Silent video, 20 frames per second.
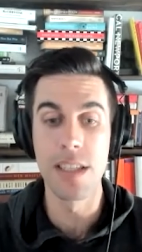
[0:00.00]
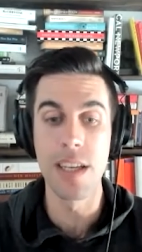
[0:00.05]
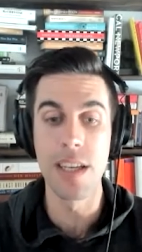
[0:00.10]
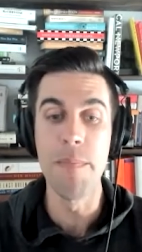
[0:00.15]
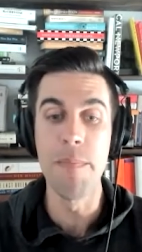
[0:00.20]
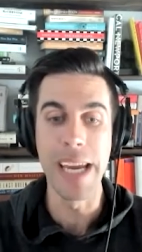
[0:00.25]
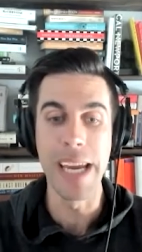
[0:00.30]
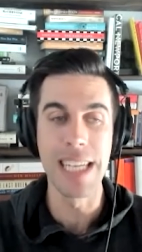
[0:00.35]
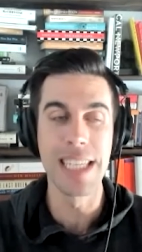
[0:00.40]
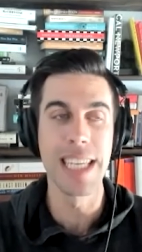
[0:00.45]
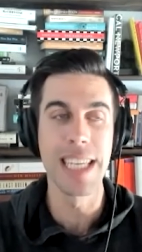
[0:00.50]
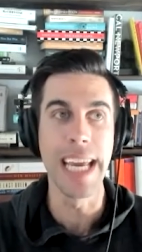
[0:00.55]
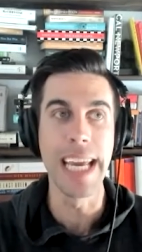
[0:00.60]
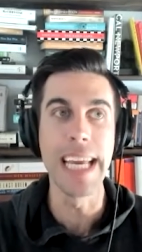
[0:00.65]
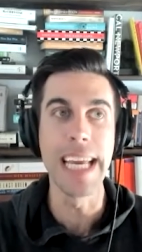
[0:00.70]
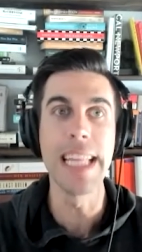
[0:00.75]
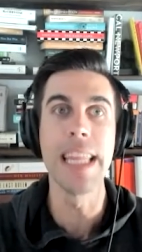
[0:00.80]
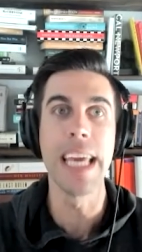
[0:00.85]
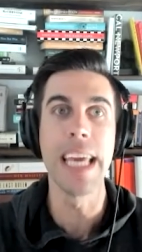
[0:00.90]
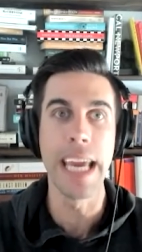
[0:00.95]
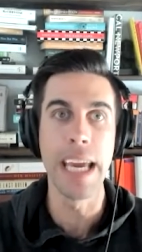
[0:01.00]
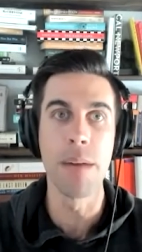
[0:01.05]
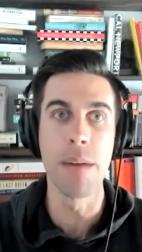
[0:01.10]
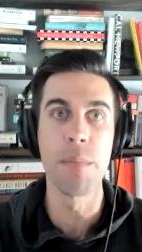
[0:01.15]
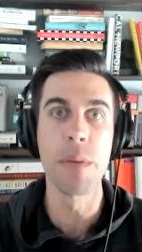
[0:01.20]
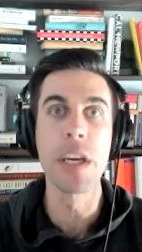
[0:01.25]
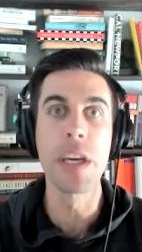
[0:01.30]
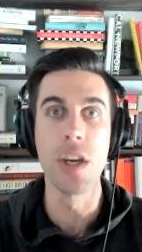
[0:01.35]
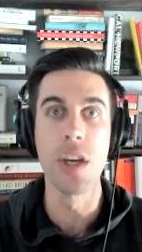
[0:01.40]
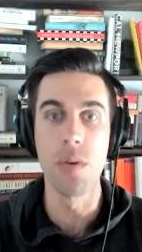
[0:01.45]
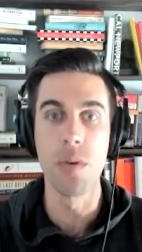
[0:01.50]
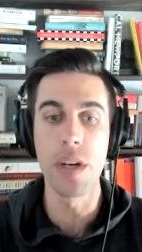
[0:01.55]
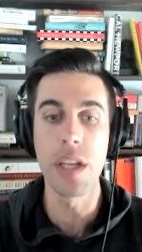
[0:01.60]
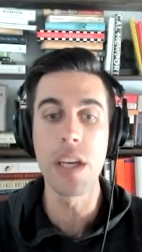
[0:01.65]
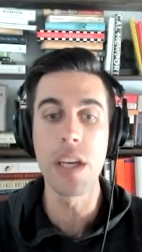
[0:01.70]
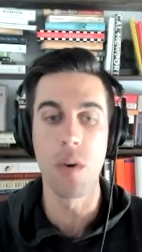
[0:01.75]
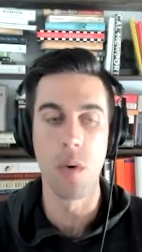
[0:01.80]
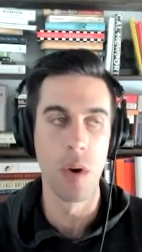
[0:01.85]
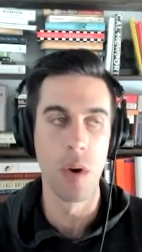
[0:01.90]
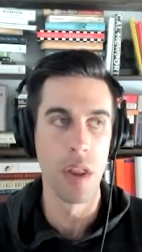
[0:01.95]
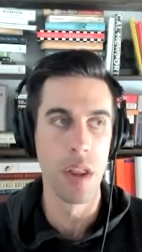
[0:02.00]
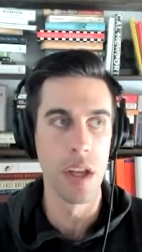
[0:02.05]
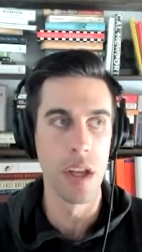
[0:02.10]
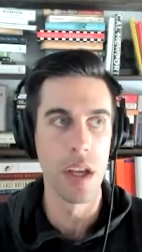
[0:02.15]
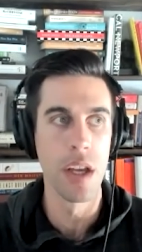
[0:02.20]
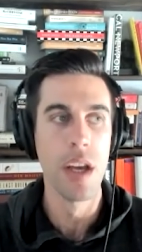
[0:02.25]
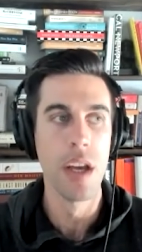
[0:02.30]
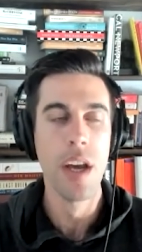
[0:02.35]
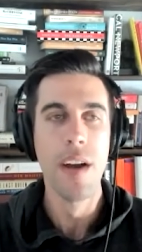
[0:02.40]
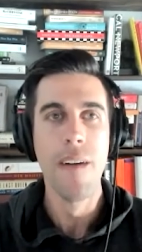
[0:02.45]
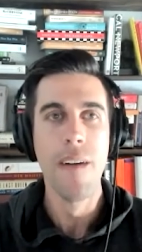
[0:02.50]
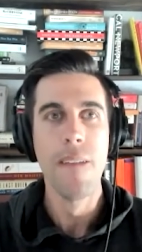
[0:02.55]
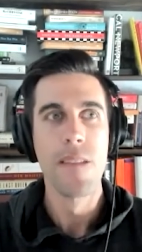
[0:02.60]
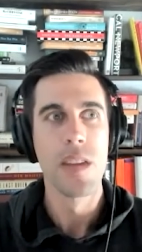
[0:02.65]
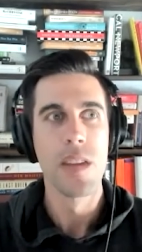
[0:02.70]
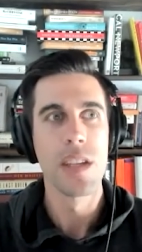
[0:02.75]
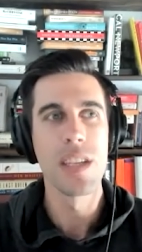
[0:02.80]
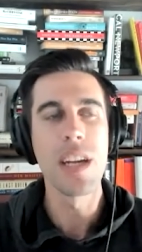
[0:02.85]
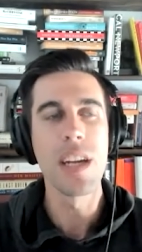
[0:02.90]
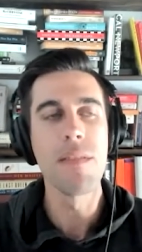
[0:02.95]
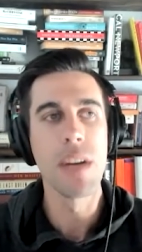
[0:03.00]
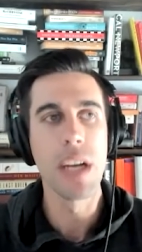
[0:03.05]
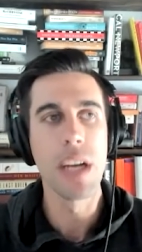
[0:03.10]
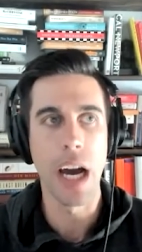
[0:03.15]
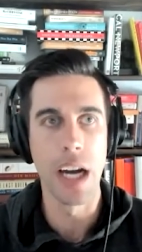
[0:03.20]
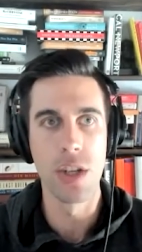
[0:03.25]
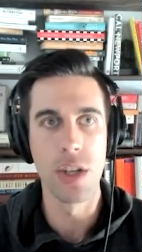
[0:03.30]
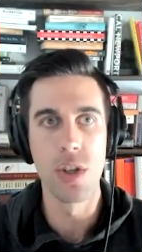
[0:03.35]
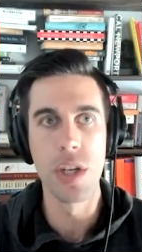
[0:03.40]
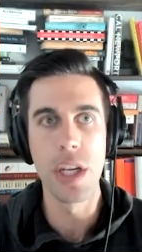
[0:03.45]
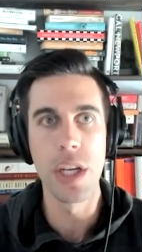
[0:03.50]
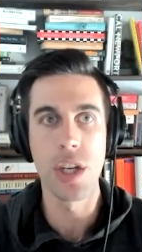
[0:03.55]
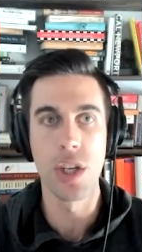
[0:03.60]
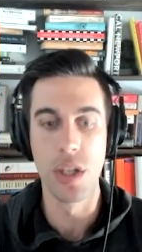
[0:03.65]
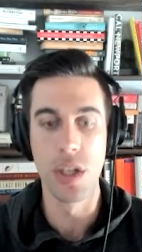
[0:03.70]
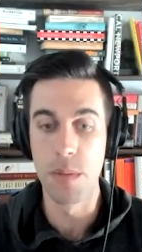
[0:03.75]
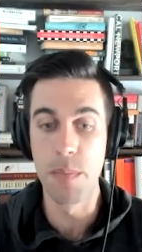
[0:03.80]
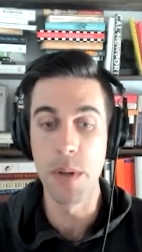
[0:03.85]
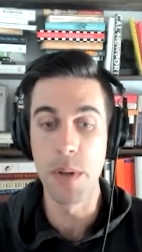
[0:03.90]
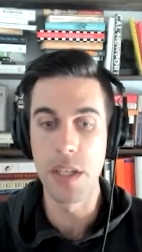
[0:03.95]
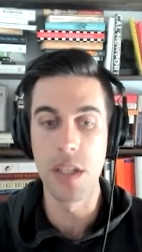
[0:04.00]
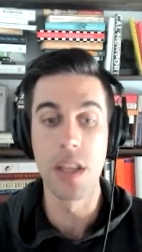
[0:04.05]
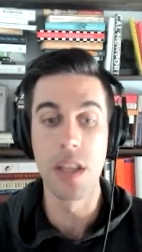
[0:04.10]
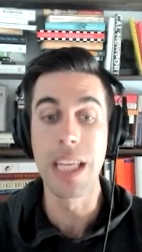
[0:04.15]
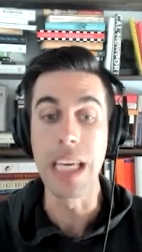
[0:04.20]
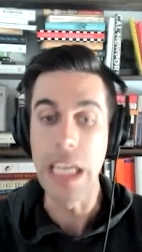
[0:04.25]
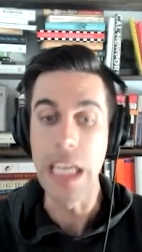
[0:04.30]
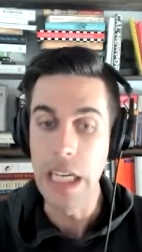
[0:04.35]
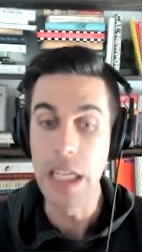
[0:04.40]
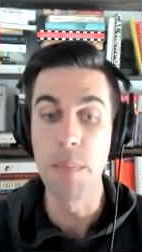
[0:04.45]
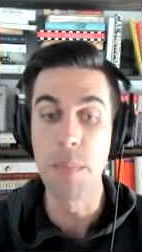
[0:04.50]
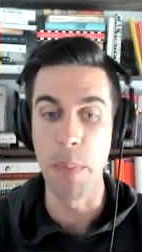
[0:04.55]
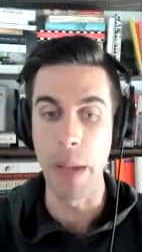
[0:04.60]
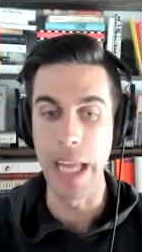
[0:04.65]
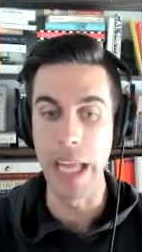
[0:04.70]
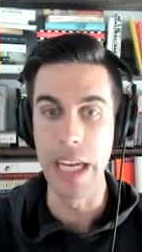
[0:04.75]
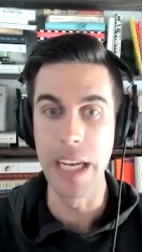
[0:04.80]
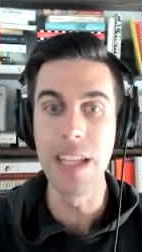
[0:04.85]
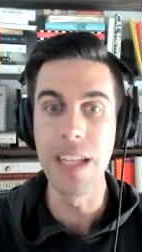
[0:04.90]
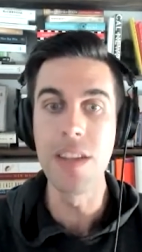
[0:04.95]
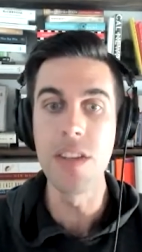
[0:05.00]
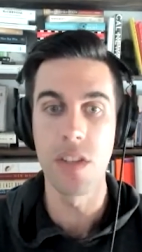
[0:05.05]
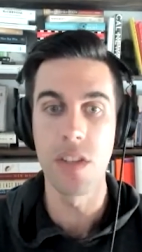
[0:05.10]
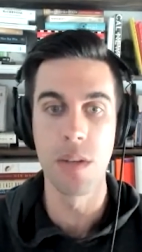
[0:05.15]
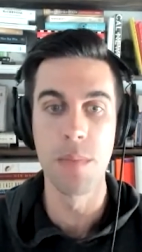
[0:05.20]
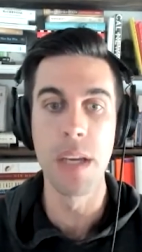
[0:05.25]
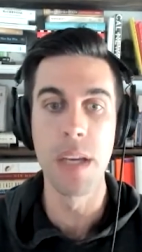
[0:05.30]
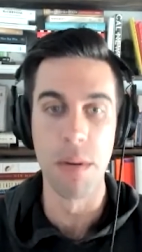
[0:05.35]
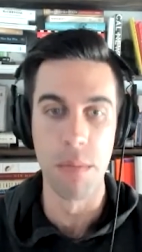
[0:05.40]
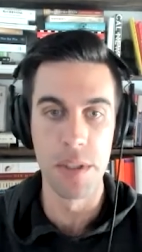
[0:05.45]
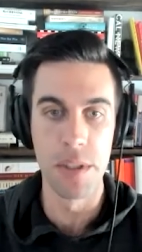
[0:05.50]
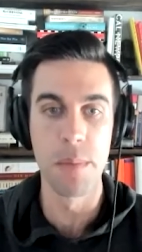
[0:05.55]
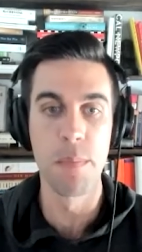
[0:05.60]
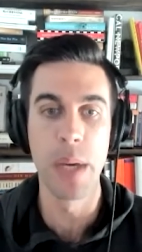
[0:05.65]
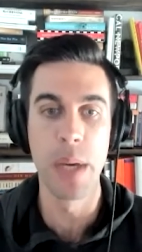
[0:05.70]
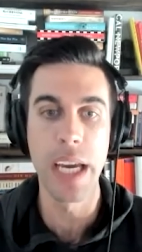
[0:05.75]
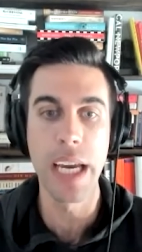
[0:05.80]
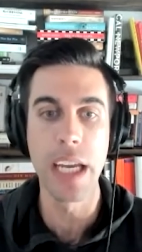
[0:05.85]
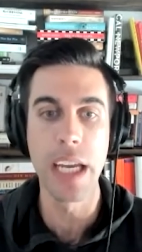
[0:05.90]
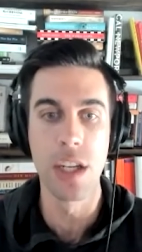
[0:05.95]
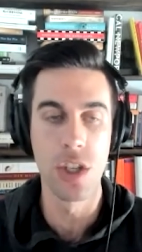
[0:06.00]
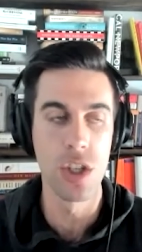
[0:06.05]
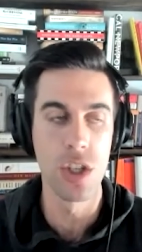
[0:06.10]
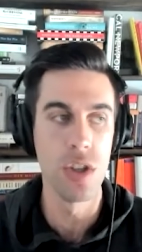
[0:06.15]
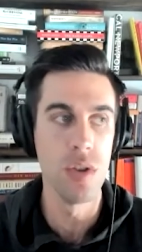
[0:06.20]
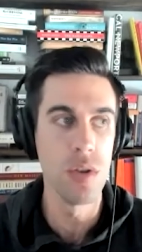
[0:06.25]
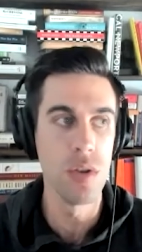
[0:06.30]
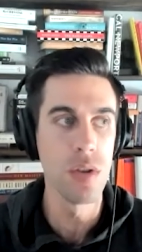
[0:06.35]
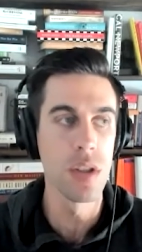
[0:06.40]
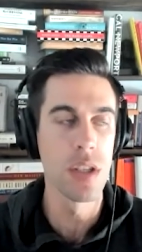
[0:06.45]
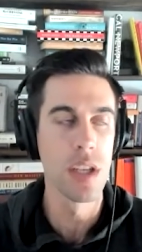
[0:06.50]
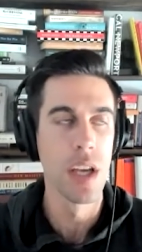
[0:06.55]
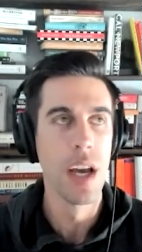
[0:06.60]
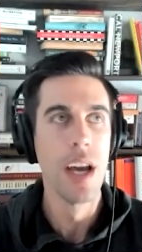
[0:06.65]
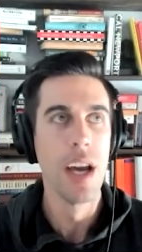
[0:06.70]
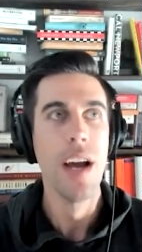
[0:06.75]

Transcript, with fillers: to maintain the ambiguity or the it's not even contradictions, but the independence to be able to pick and choose.